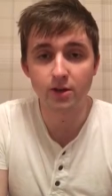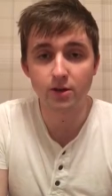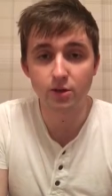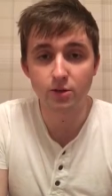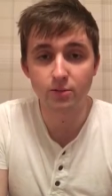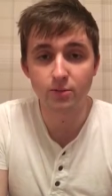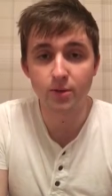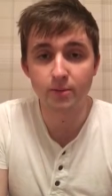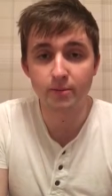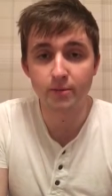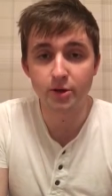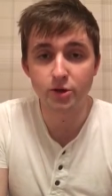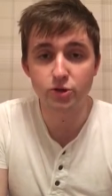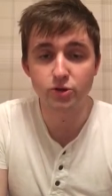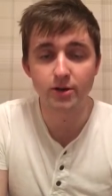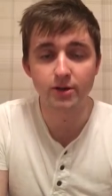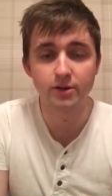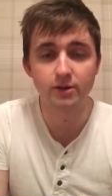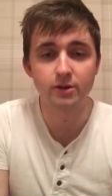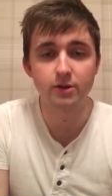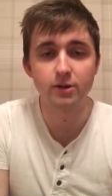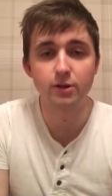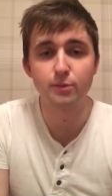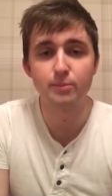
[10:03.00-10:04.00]
you might be
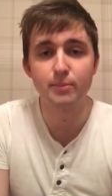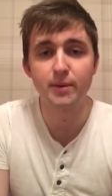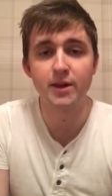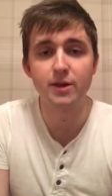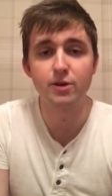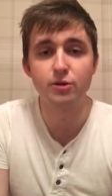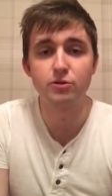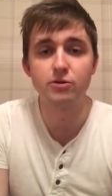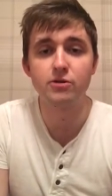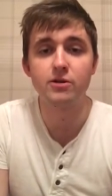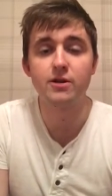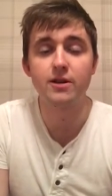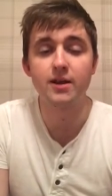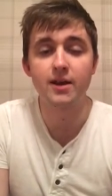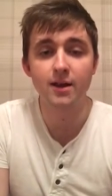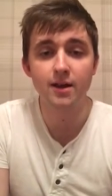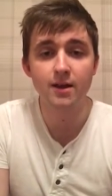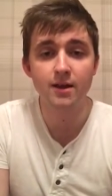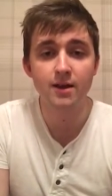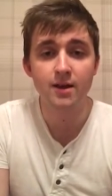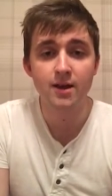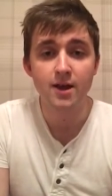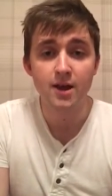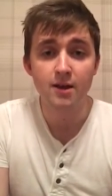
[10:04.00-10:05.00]
attracted to the pedigree
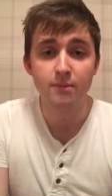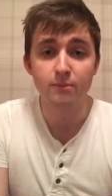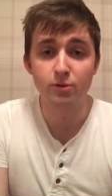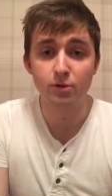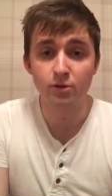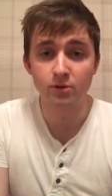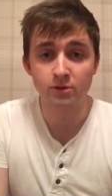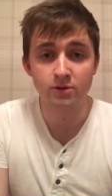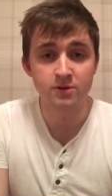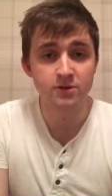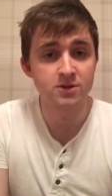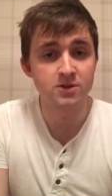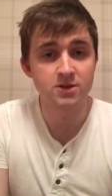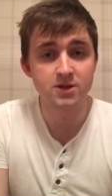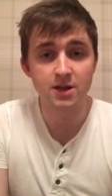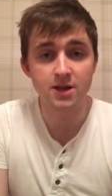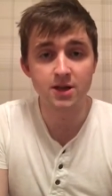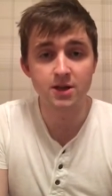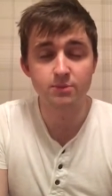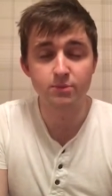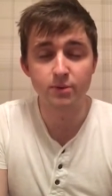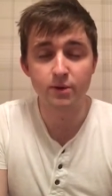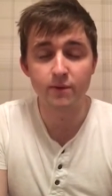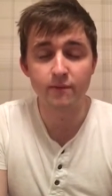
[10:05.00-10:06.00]
there. Beyond
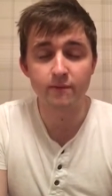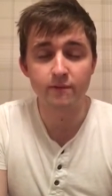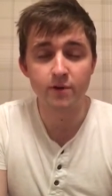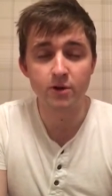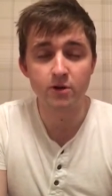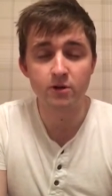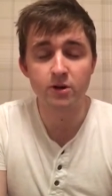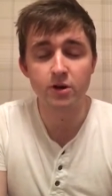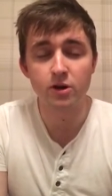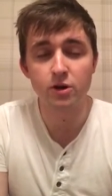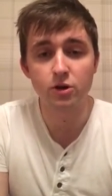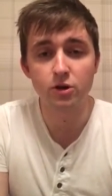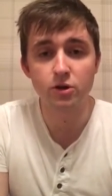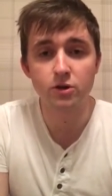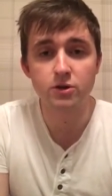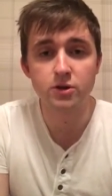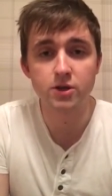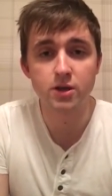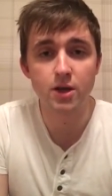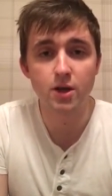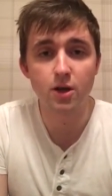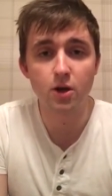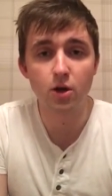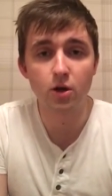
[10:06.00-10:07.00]
Conceit has been very
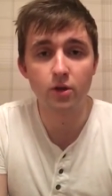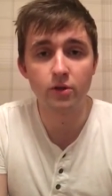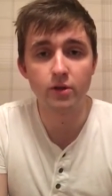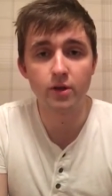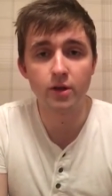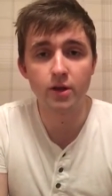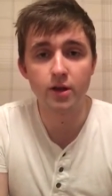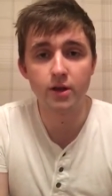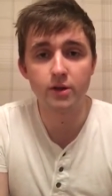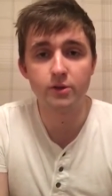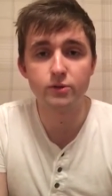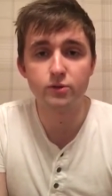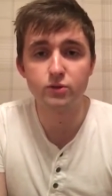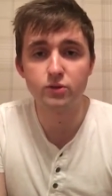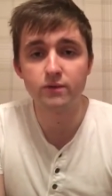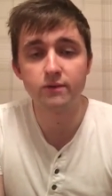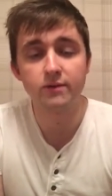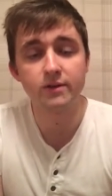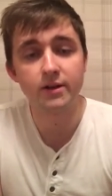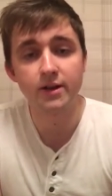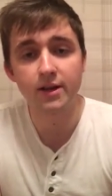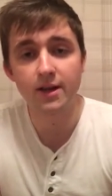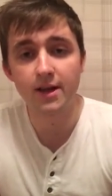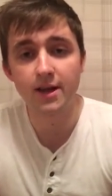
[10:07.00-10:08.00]
good on the hurdles
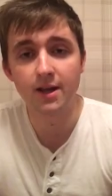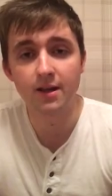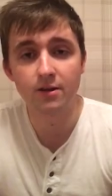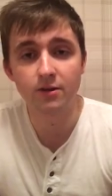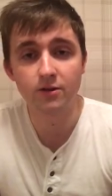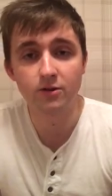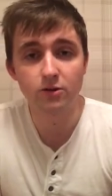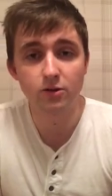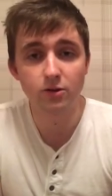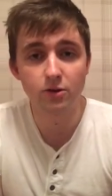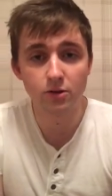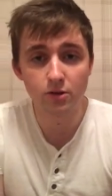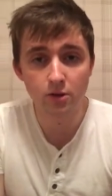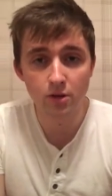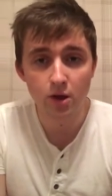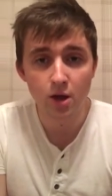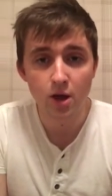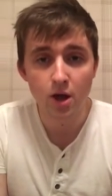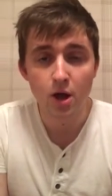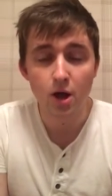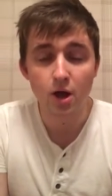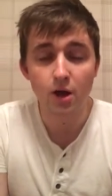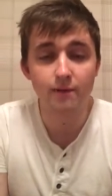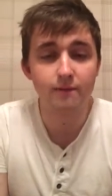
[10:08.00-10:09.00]
for Nicky Henson
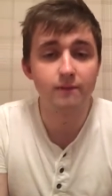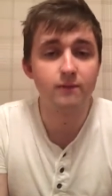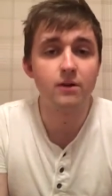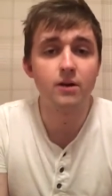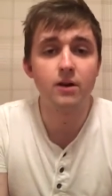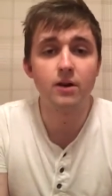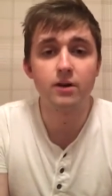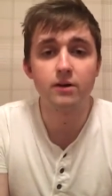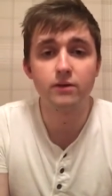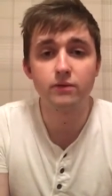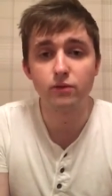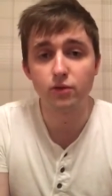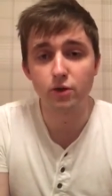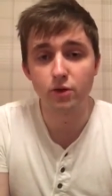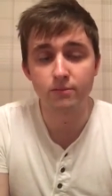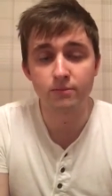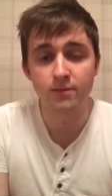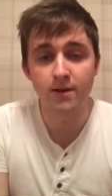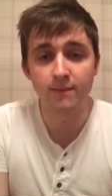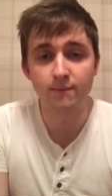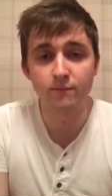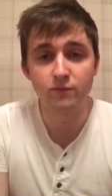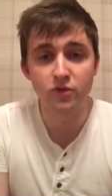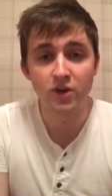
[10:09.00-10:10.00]
over the last few
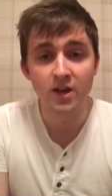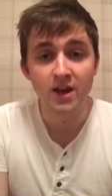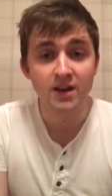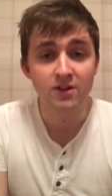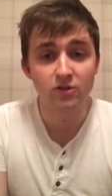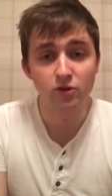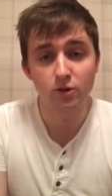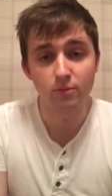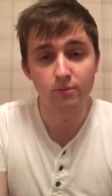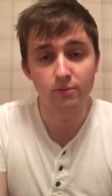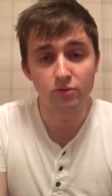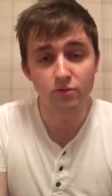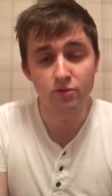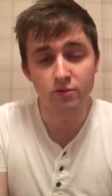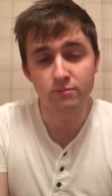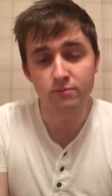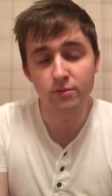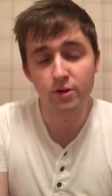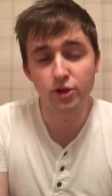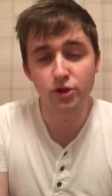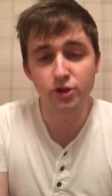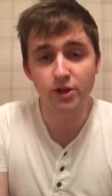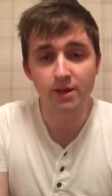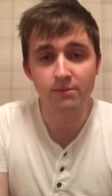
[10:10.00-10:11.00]
months. He's going to be ridden
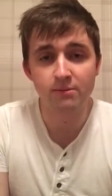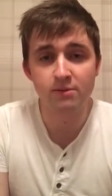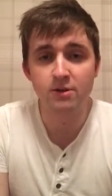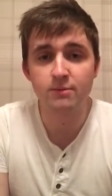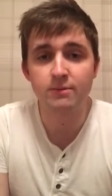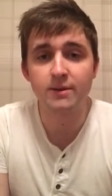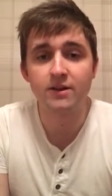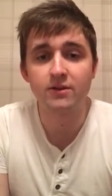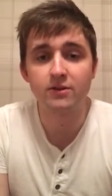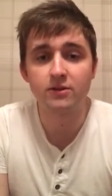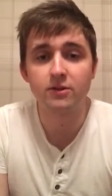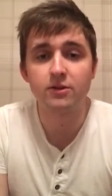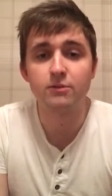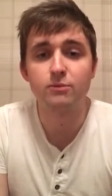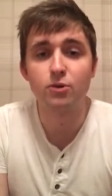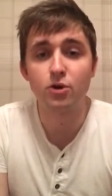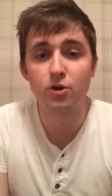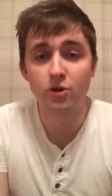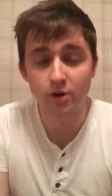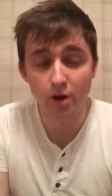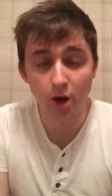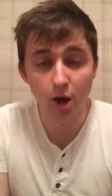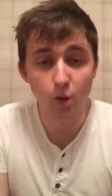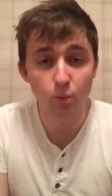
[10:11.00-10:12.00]
by Jamie Spencer
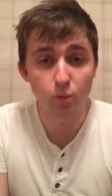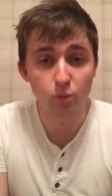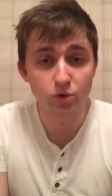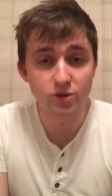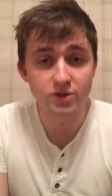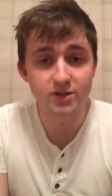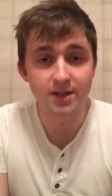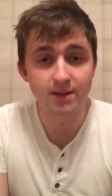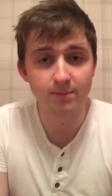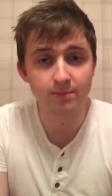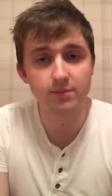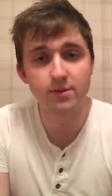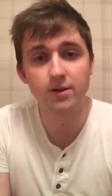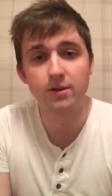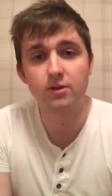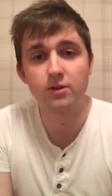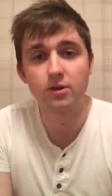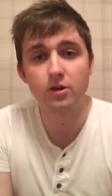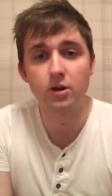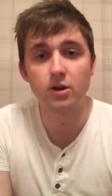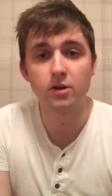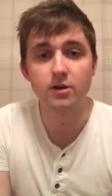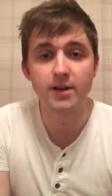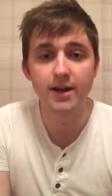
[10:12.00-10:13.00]
tomorrow, and I was tempted to
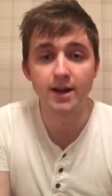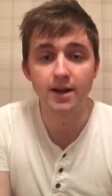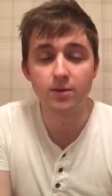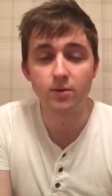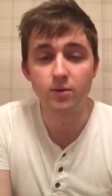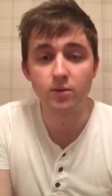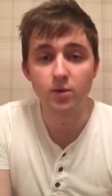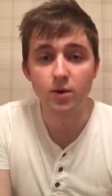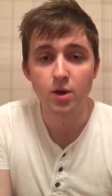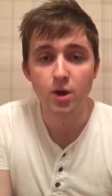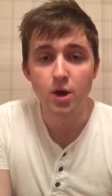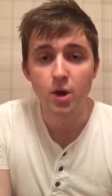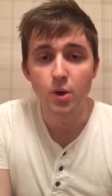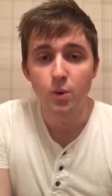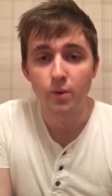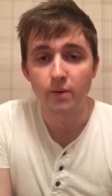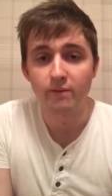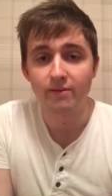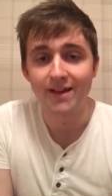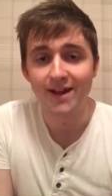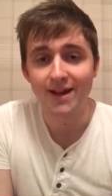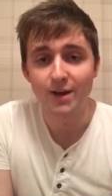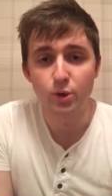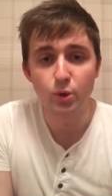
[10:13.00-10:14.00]
go down
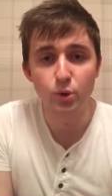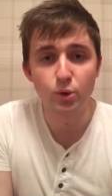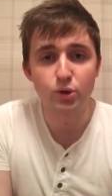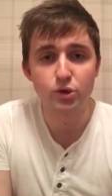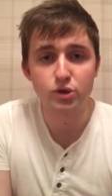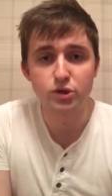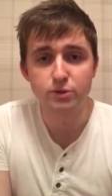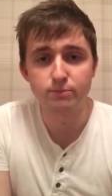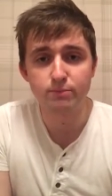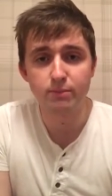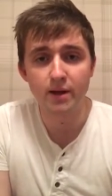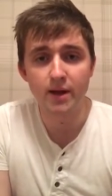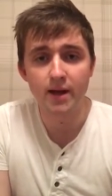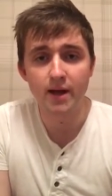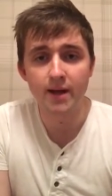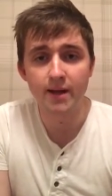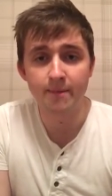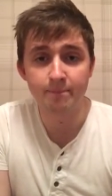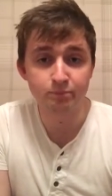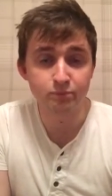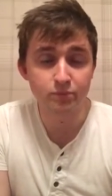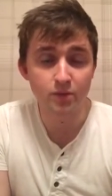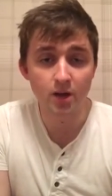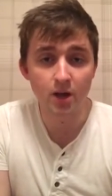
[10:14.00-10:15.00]
with that horse. But
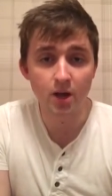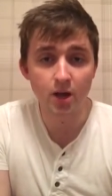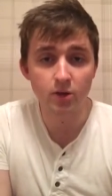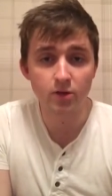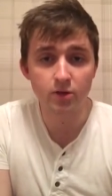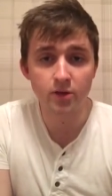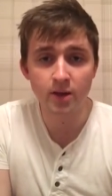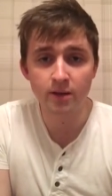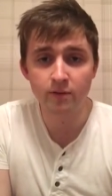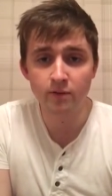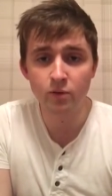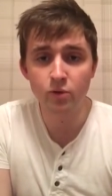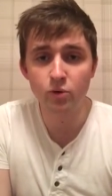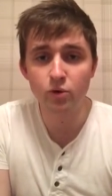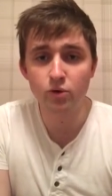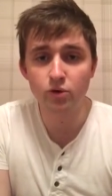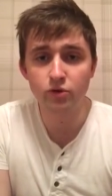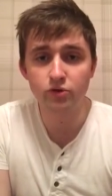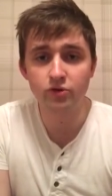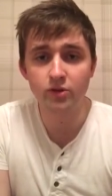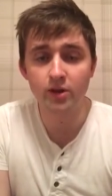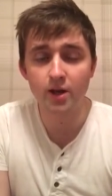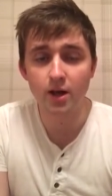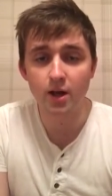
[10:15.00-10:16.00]
um, the other
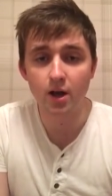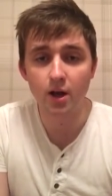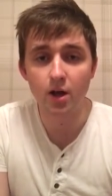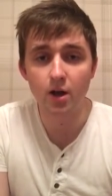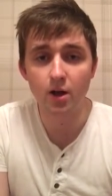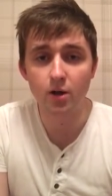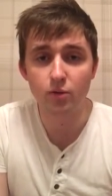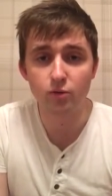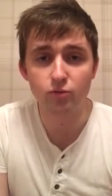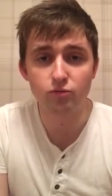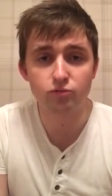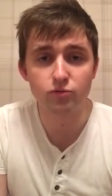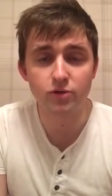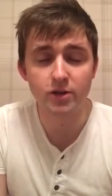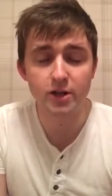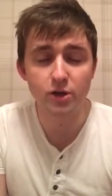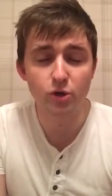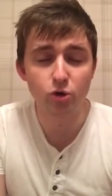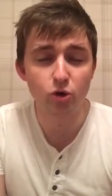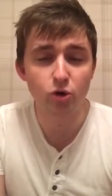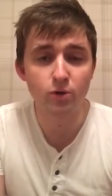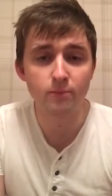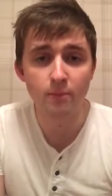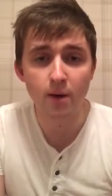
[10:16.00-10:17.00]
horse that uh, really
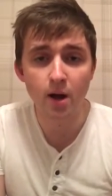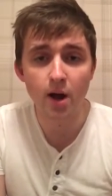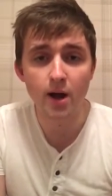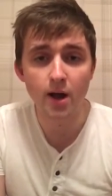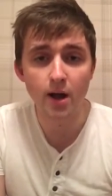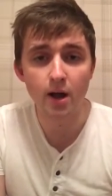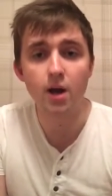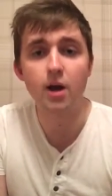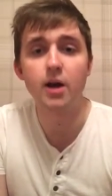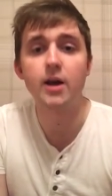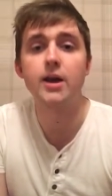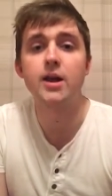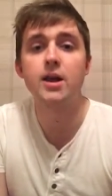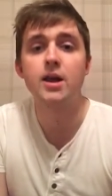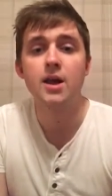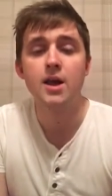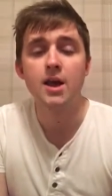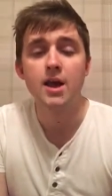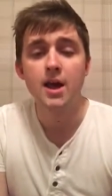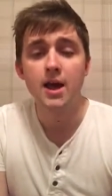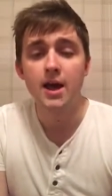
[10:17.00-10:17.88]
caught my eye,